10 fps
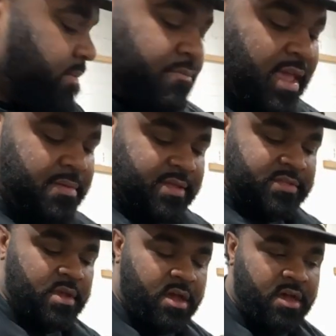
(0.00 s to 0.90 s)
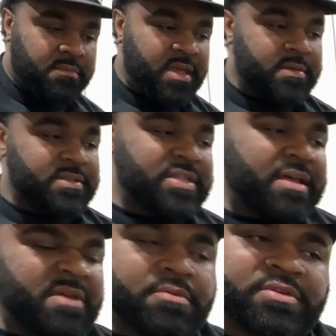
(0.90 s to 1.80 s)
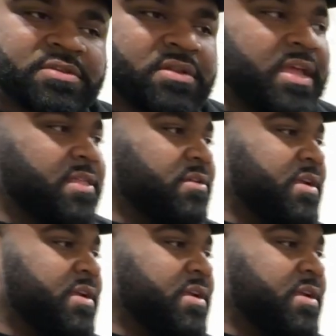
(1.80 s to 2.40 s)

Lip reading: Maybe it's gone, maybe it's not, maybe it was on the other